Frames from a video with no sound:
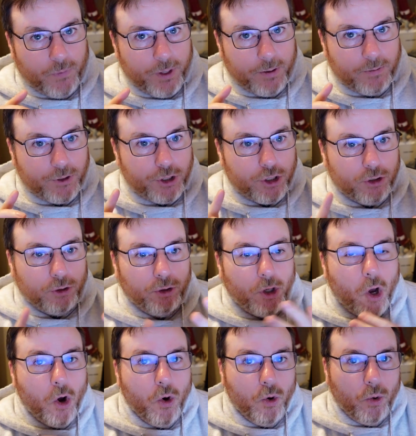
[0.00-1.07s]

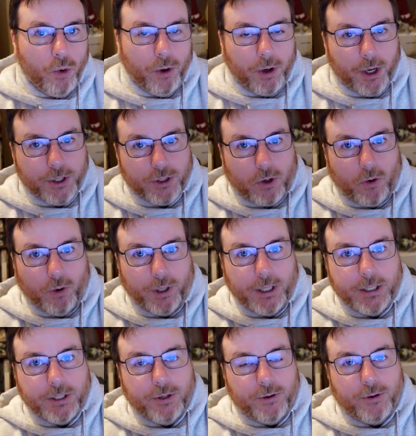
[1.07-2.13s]
slow a
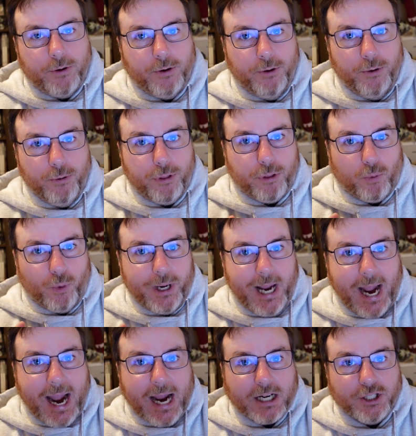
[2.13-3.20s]
target to 3
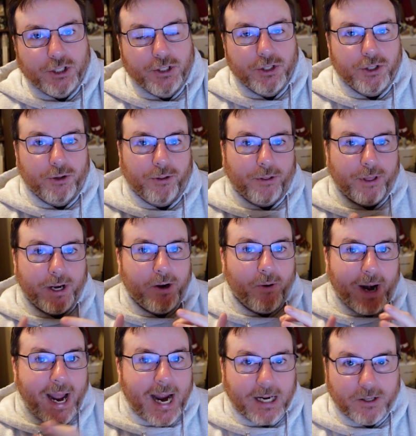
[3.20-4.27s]
actions so that they
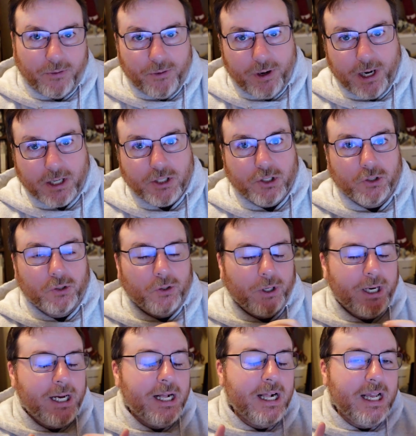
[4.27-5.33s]
don't act on their next
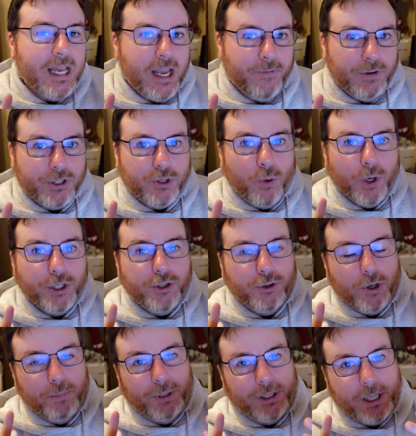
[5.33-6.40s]
turn, if it's going to
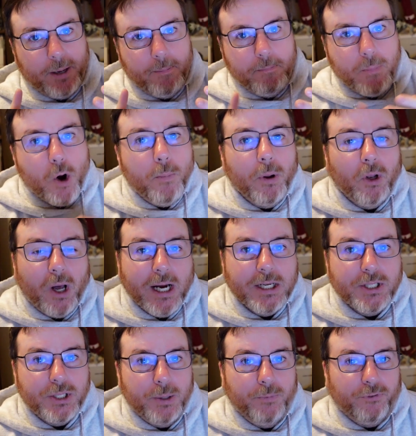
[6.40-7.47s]
completely
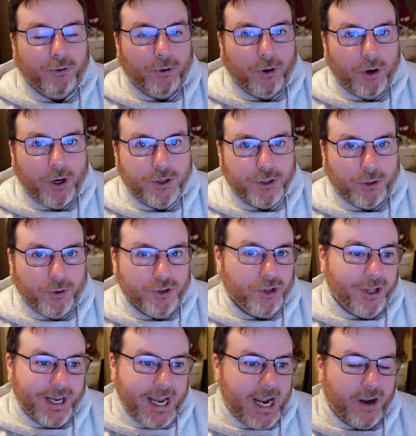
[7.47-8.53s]
immobilize them for a turn so
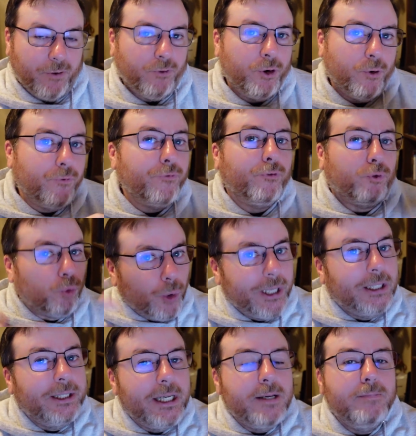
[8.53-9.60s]
they can't
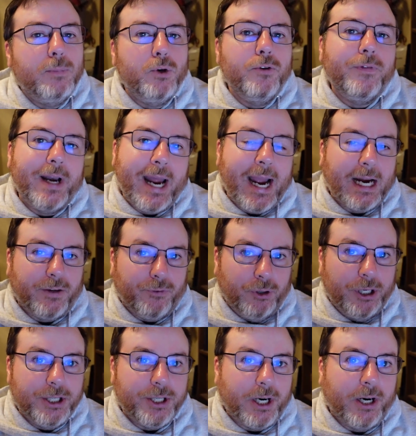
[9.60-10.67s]
freely move and act for
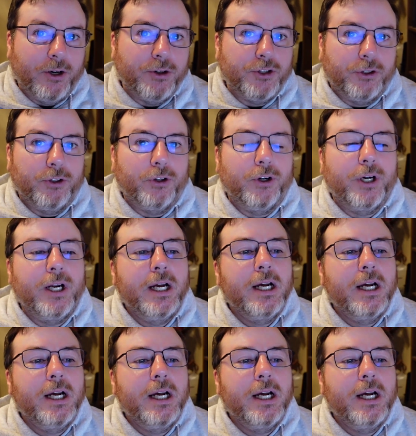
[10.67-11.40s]
an entire turn,